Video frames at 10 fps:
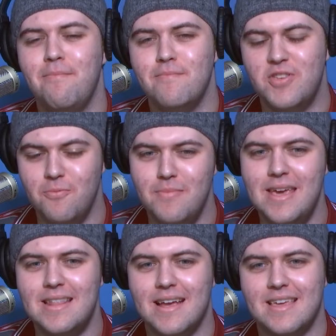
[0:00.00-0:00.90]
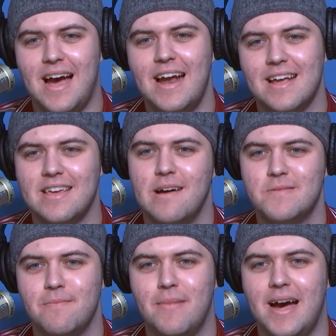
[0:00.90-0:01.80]
to me that kind of comes
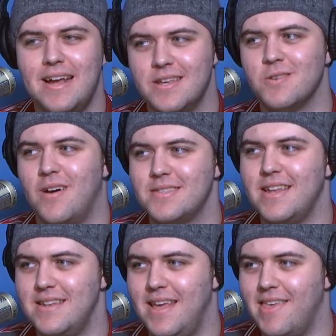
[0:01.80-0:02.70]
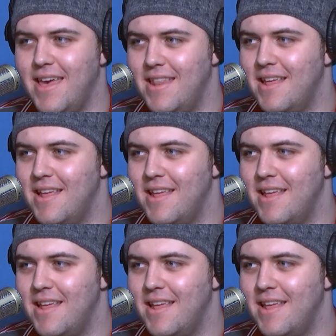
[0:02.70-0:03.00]
in mind is Austin Dillon.